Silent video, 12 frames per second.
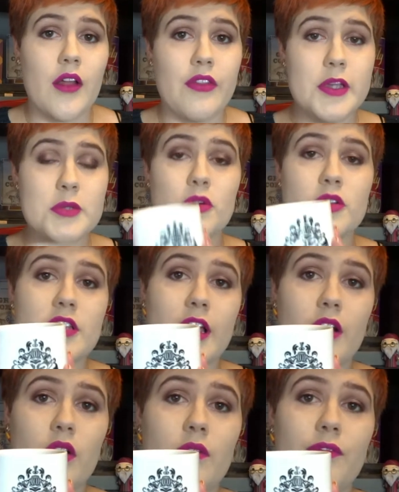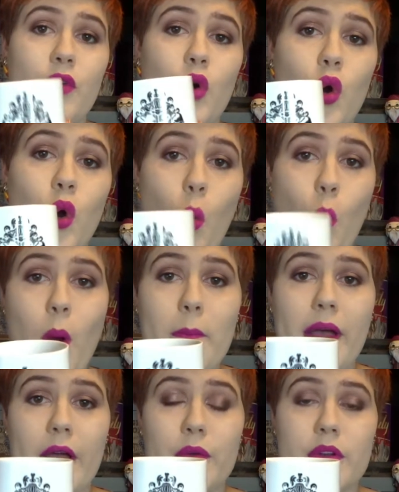these were on sale for
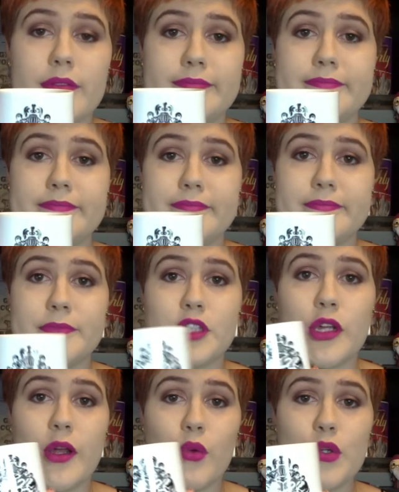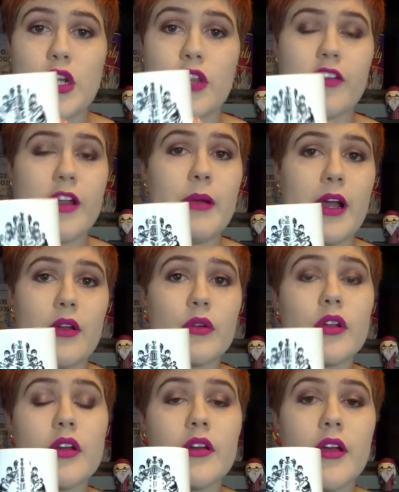£1. So they're originally
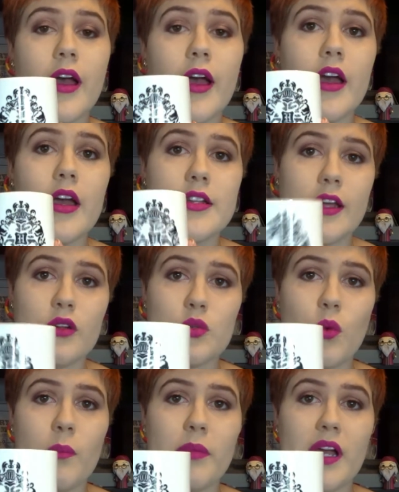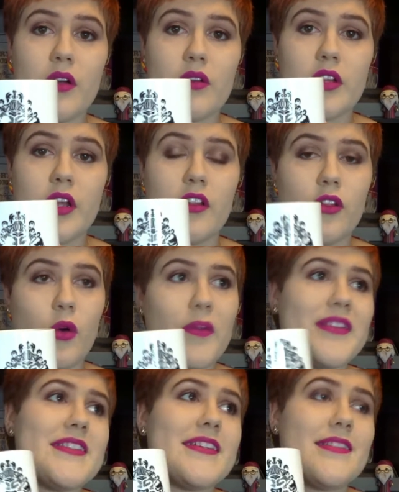£3. Down to £1, and I thought
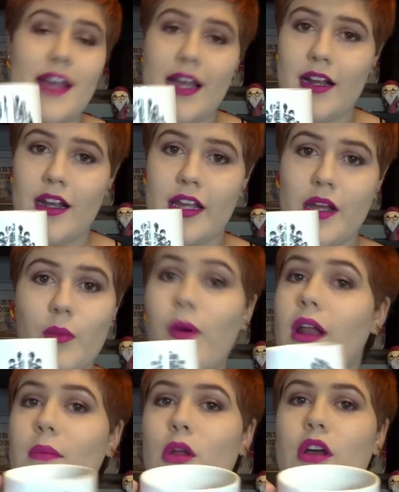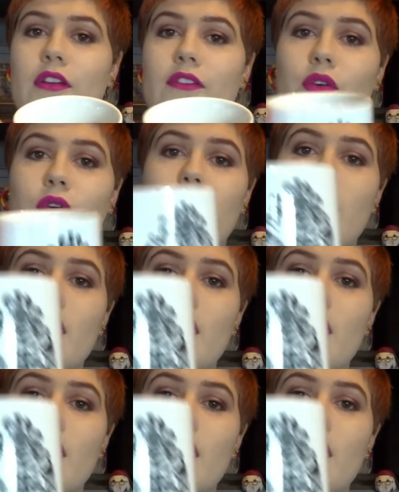that's exactly what I'm looking for.